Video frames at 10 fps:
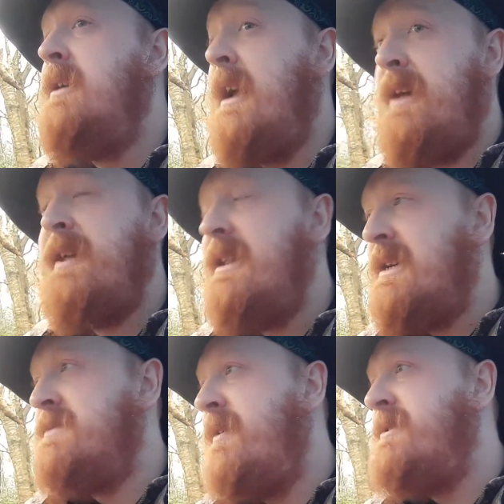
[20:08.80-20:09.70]
And I think
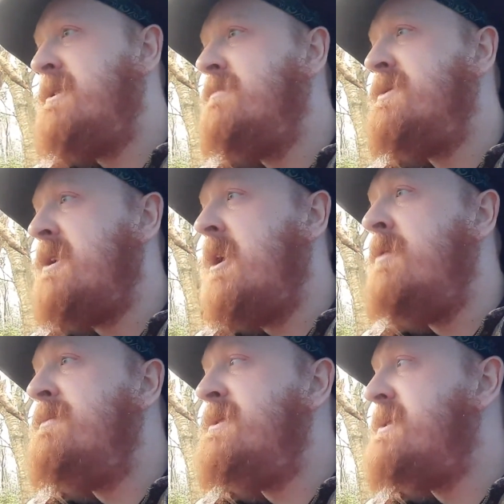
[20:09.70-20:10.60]
that's very similar to humans,